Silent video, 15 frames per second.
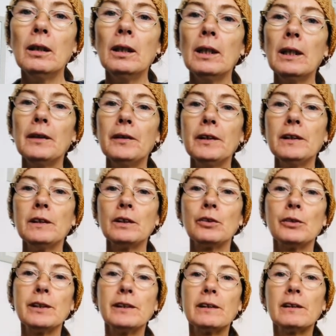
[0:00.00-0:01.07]
And this
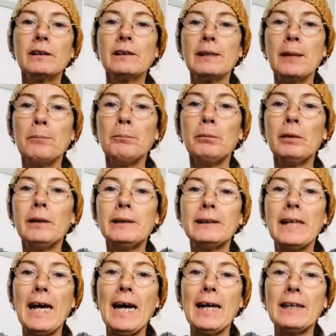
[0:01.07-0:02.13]
crystal temple is
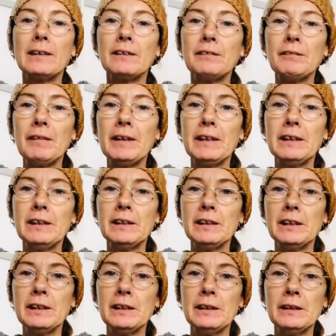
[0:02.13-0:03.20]

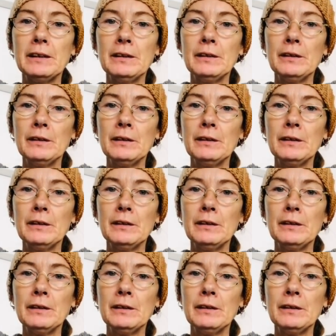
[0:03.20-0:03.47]
activated